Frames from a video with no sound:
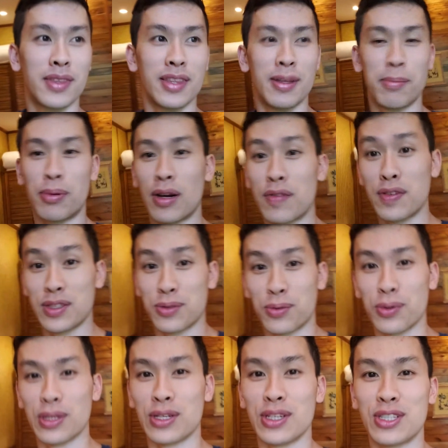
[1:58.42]
the breakfast is
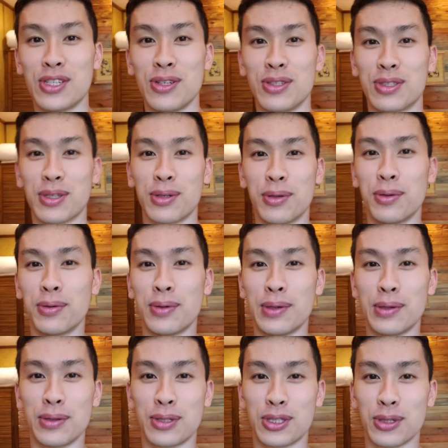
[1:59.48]
really good too, so
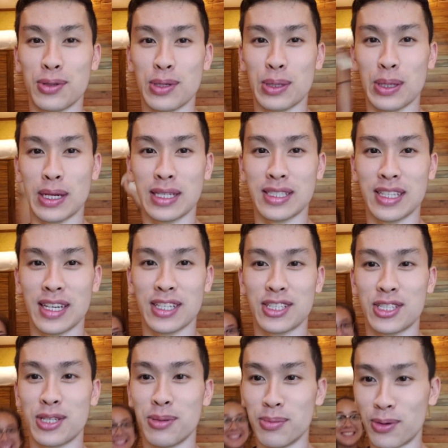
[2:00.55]
we'll show you guys that
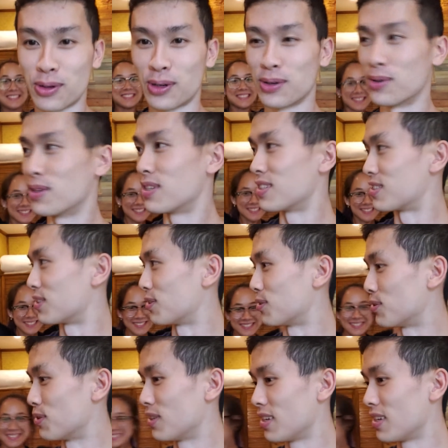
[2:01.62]
tomorrow. So